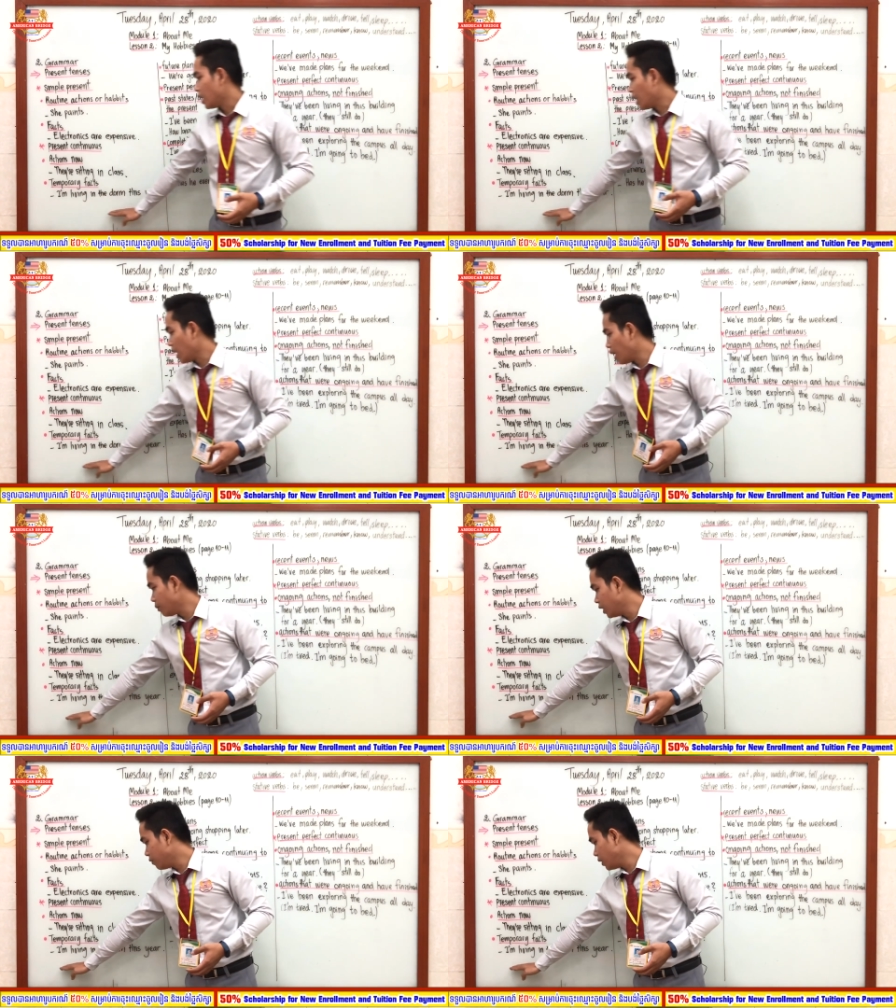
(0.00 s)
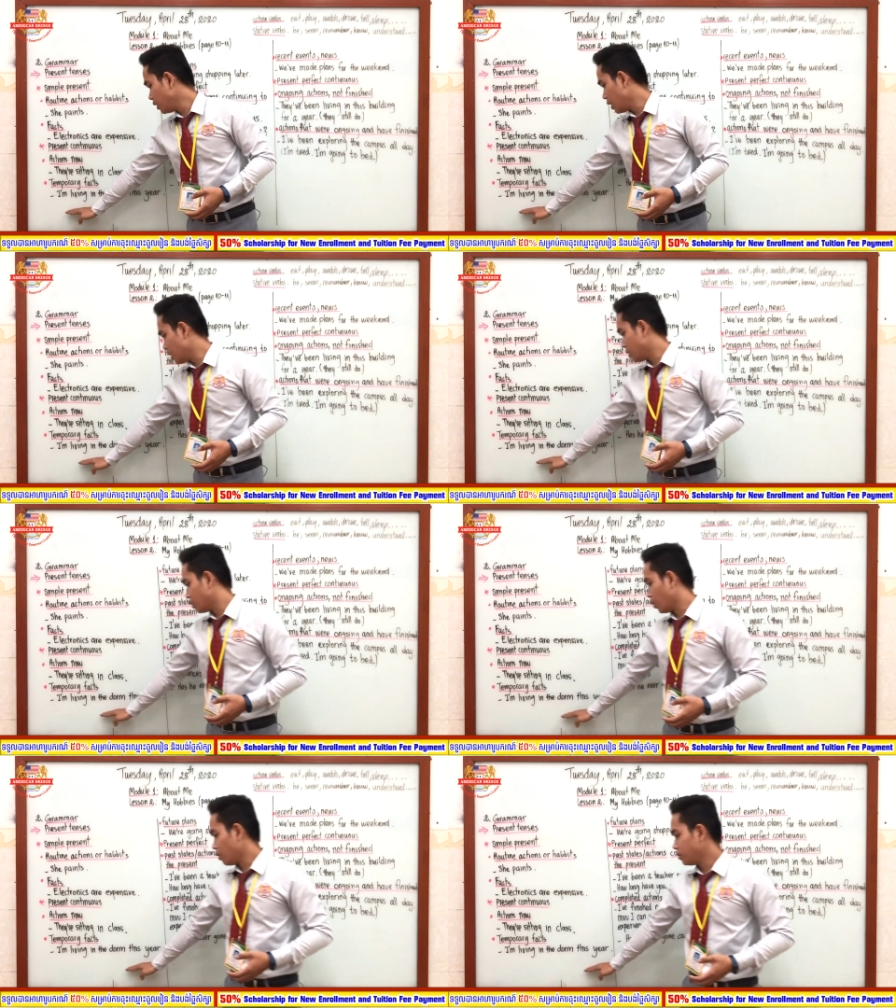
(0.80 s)
I'm living in the
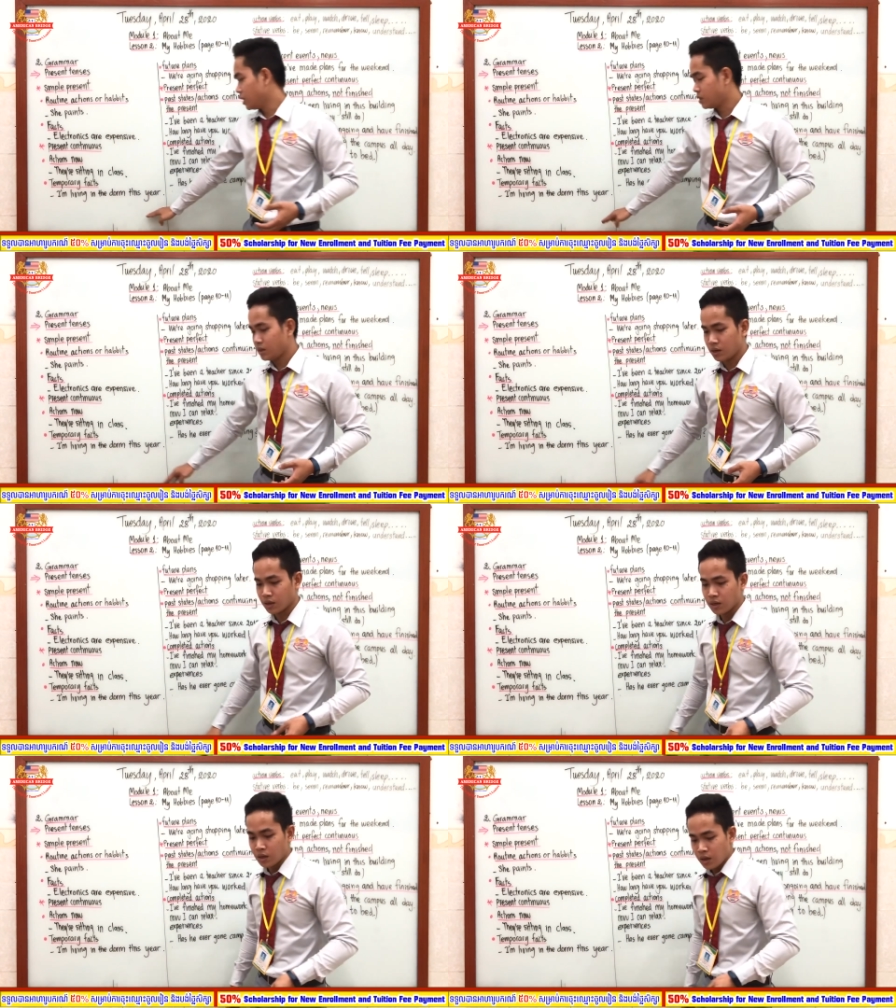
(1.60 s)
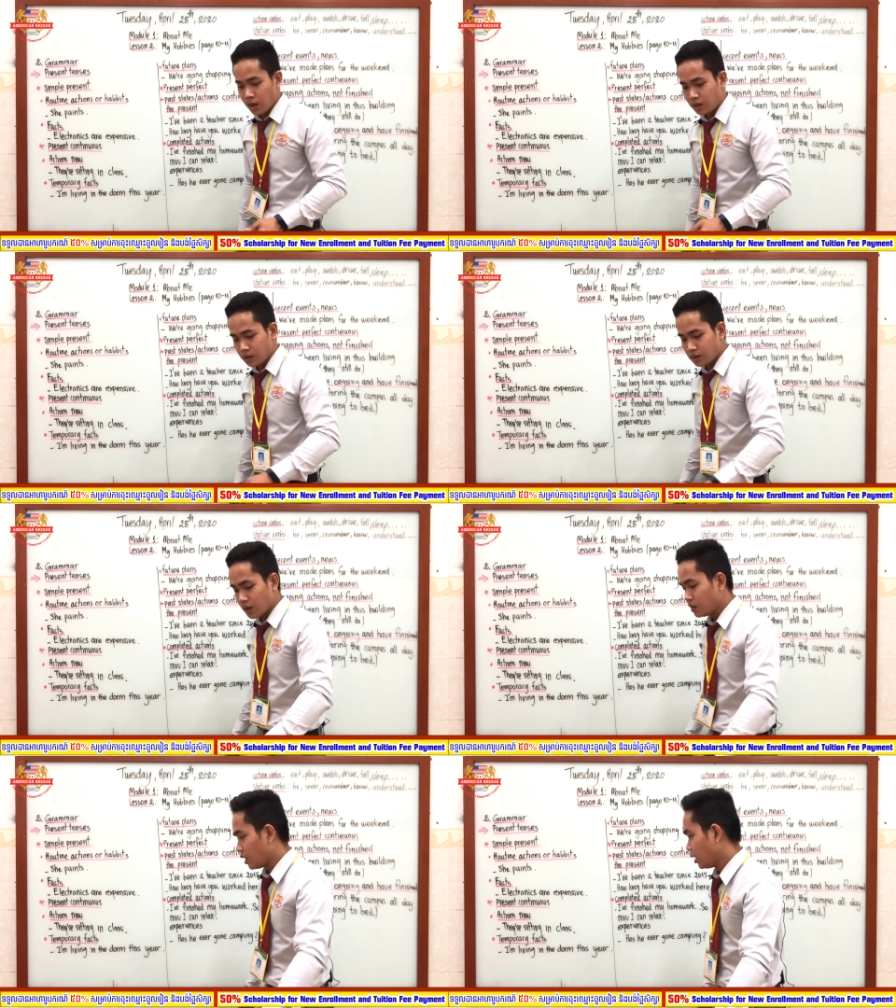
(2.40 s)
dorm this year. In this
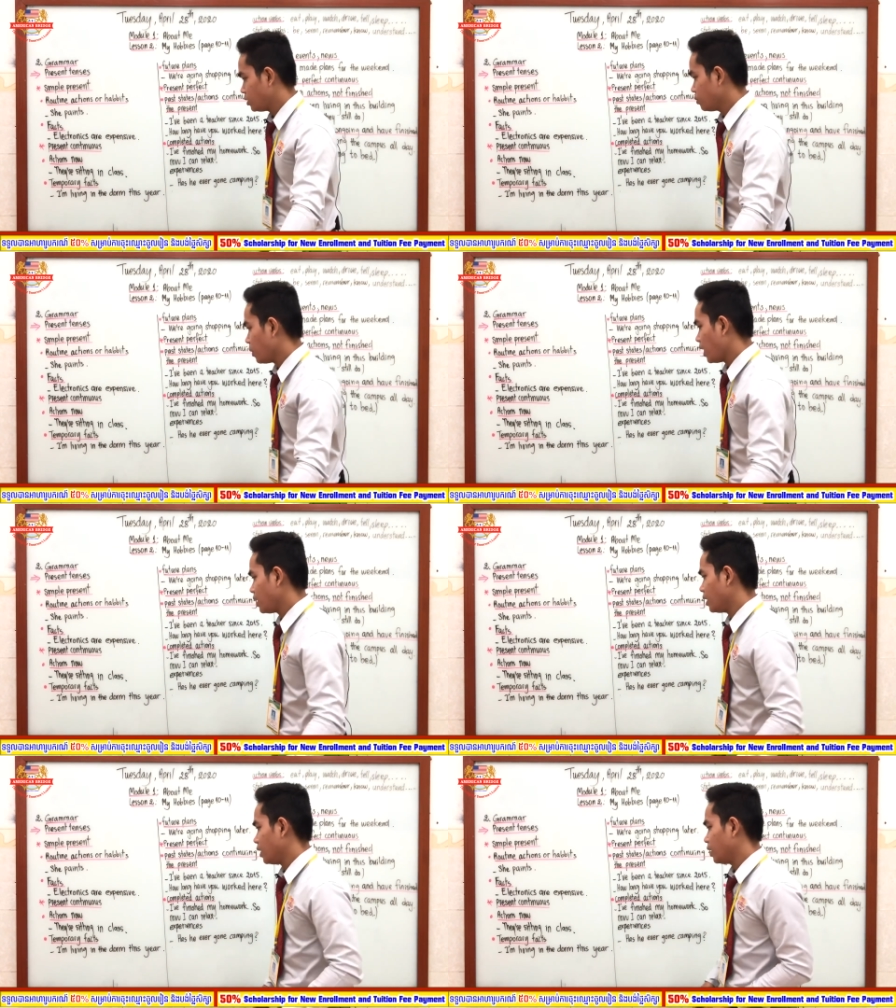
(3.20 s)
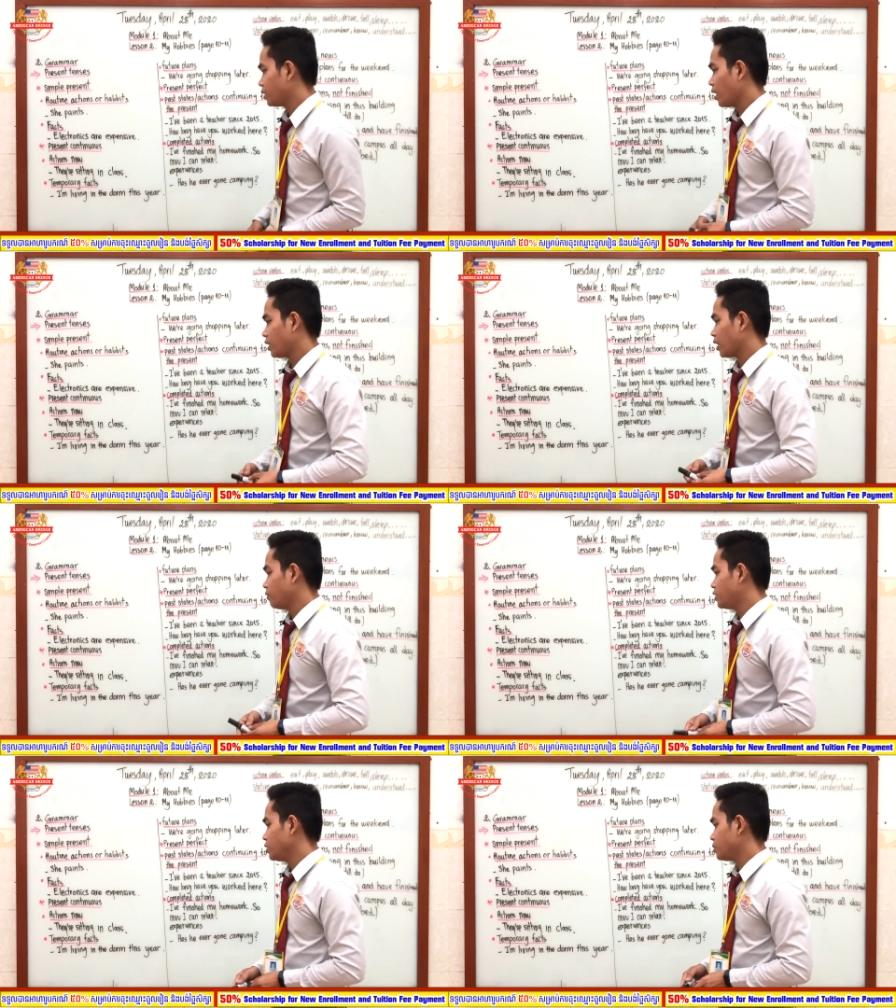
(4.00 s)
sentence, you may got
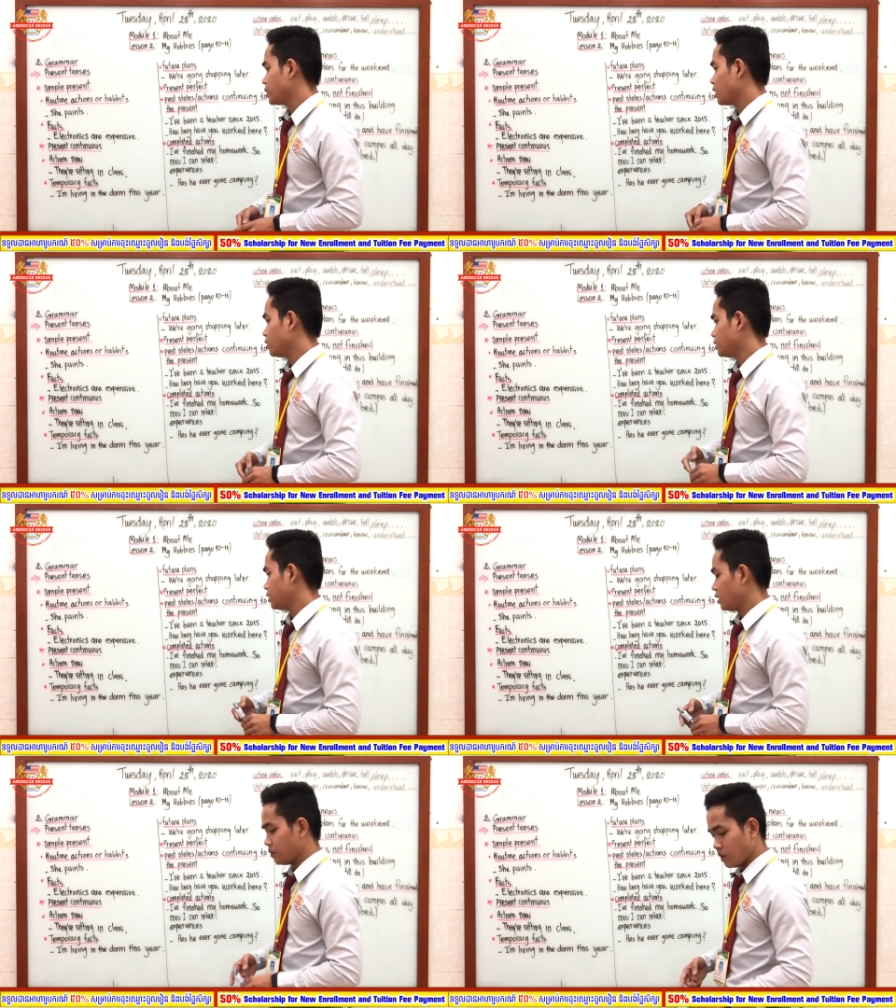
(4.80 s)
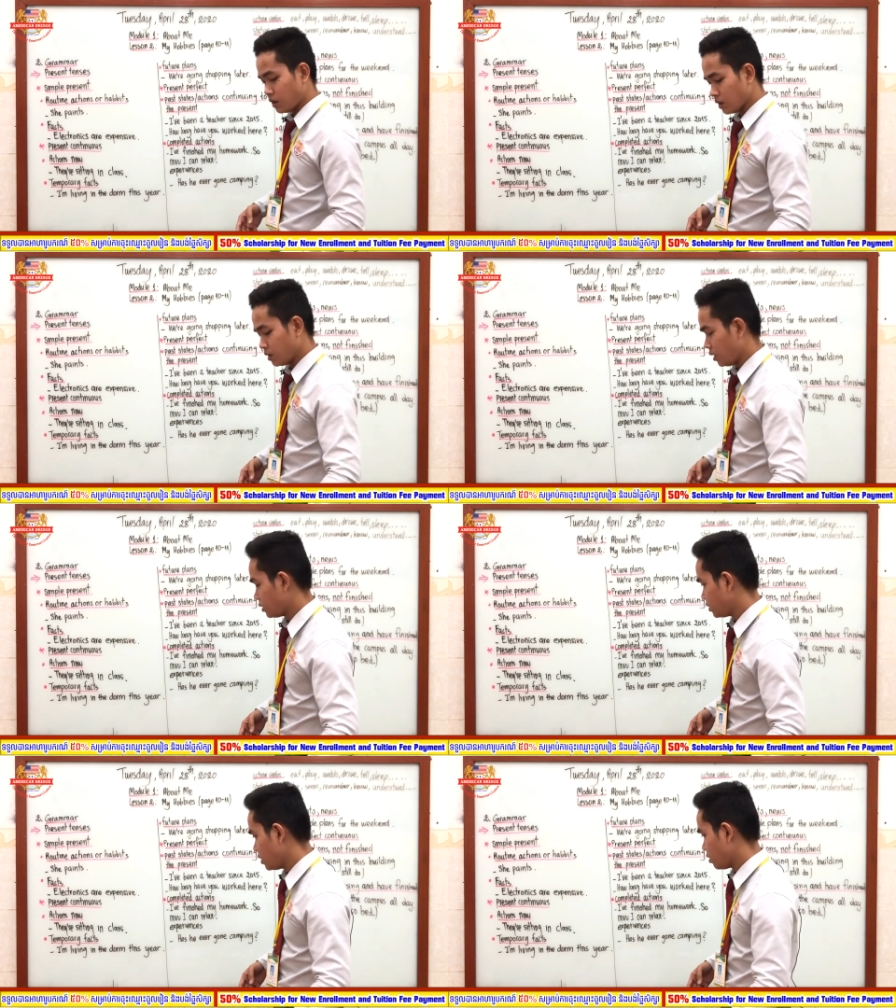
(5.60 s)
confused because you see the word
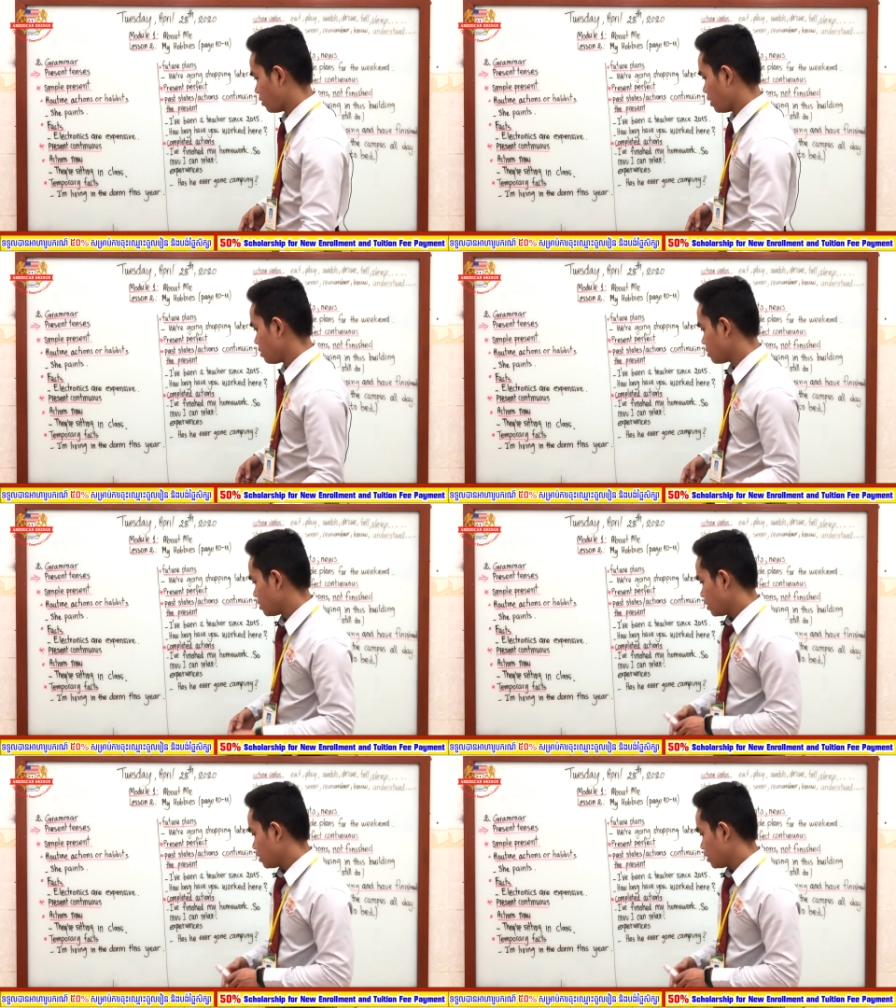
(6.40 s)
this year, right?